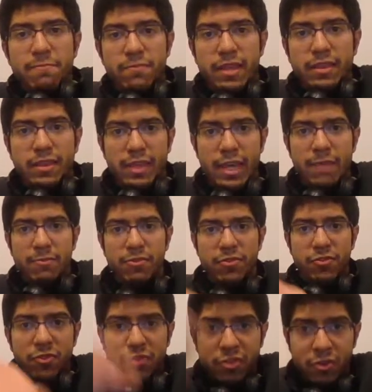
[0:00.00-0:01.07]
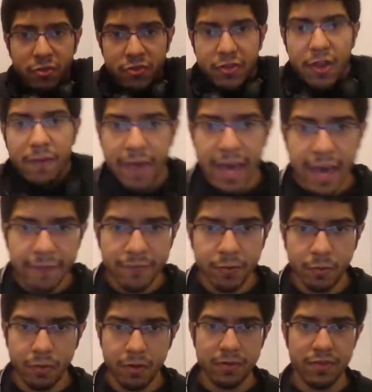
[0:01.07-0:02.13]
That the episode shows off
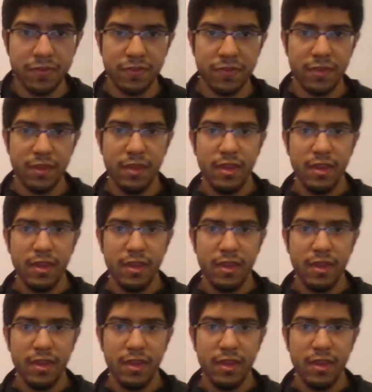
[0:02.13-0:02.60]
afterwards.